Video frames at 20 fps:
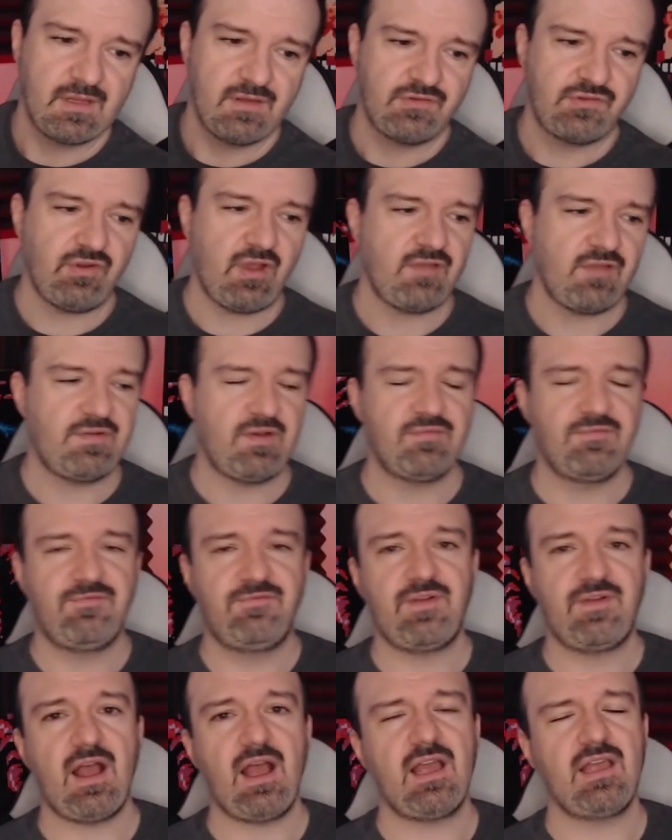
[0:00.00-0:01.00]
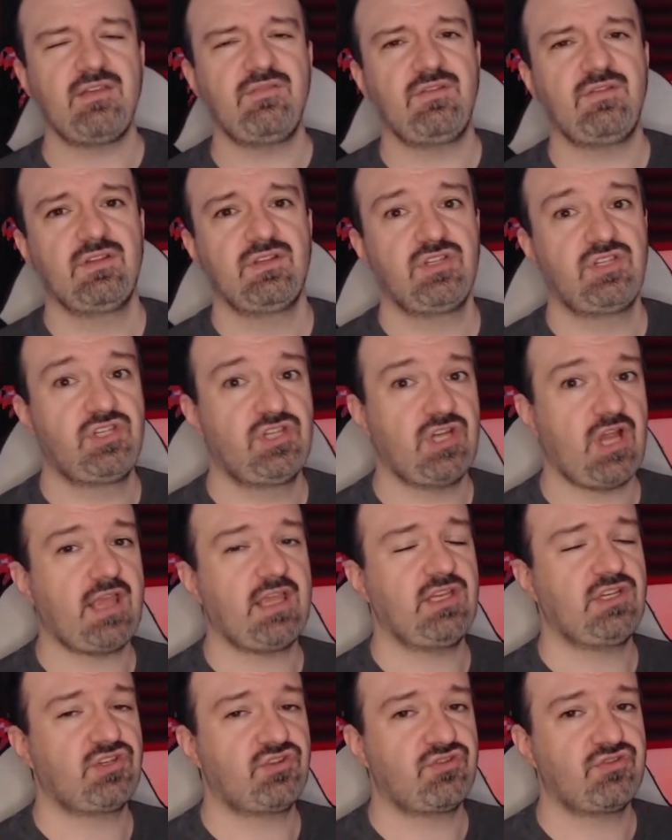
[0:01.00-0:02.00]
So I found 5
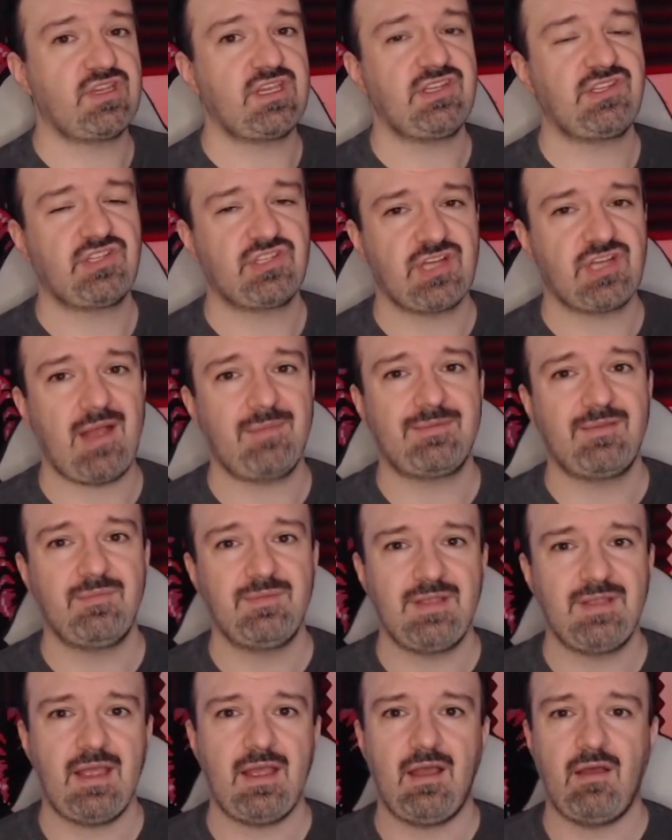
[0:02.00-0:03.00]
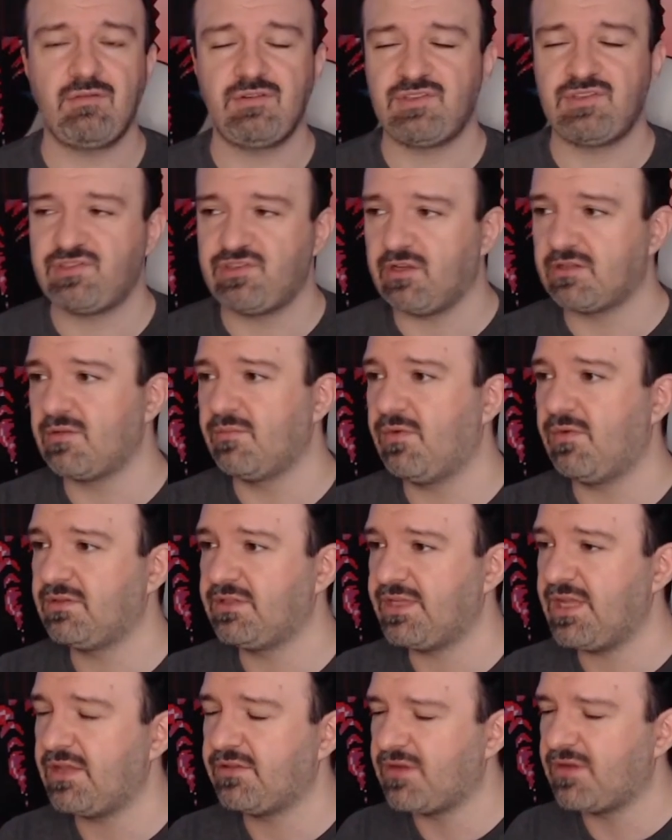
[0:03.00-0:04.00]
giant trees, chopped them down, stuck them all
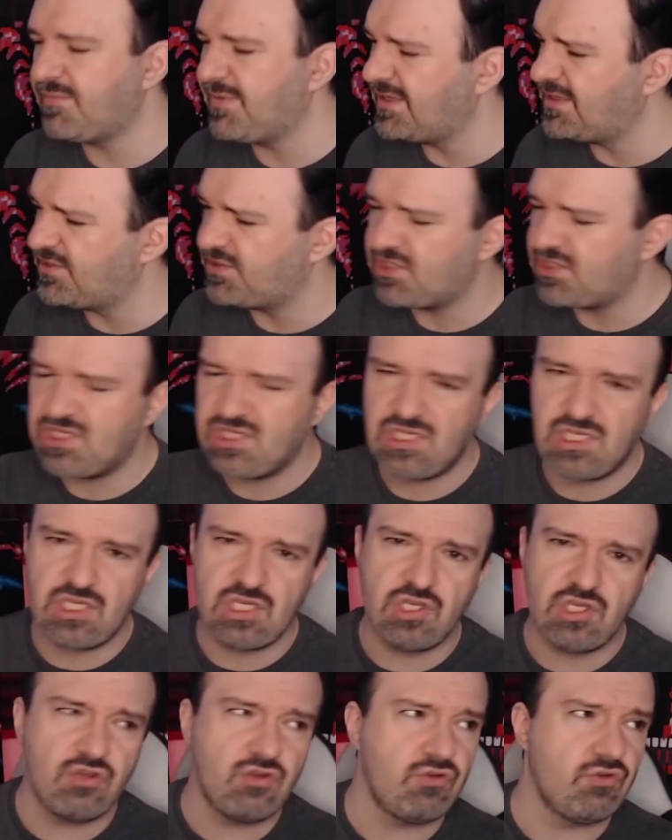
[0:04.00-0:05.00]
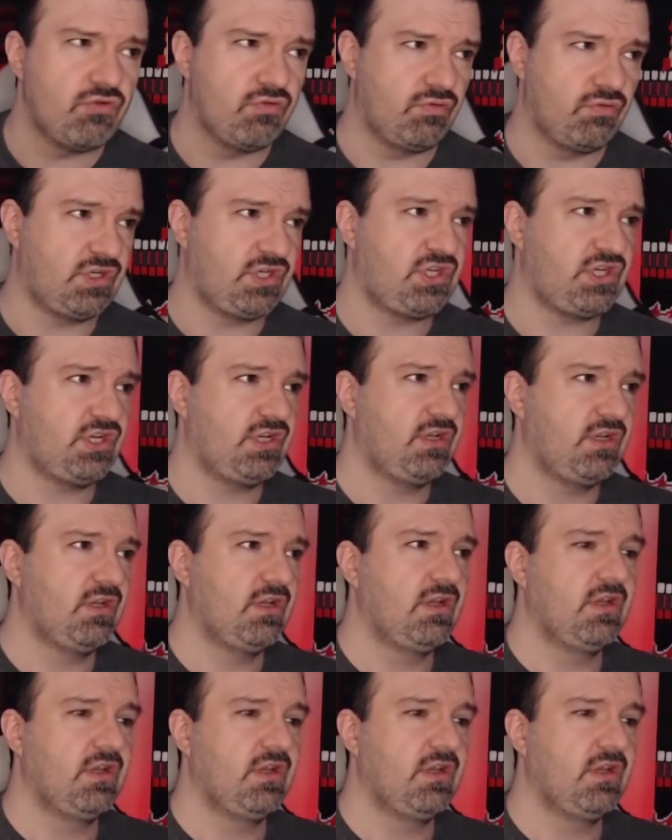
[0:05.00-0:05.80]
together, and made this huge